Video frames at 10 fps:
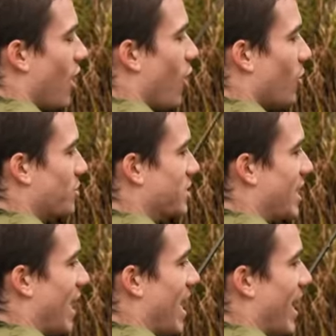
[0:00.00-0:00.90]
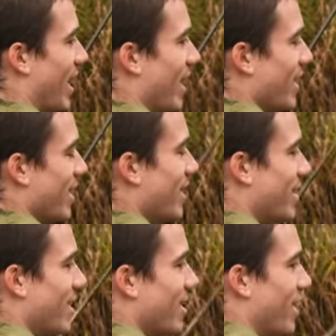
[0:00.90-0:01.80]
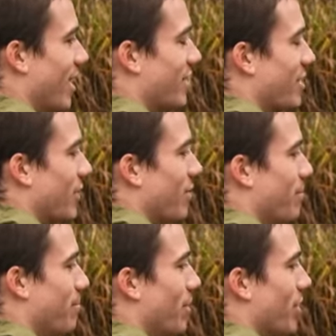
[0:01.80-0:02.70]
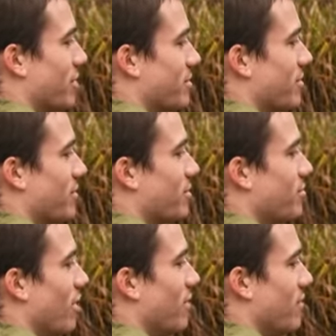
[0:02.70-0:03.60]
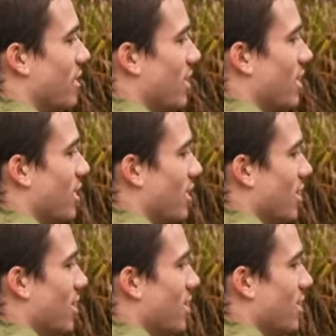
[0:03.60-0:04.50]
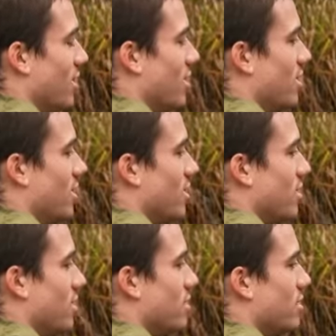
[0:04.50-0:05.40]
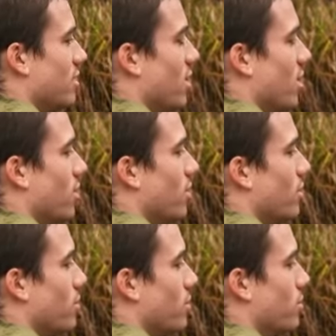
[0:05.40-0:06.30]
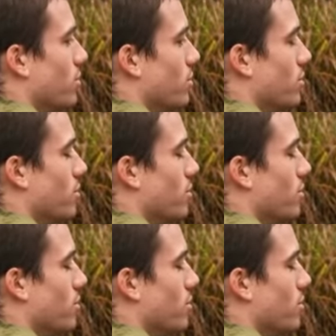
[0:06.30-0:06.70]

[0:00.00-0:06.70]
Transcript: Oh dear, I caught the bottom of the river. No.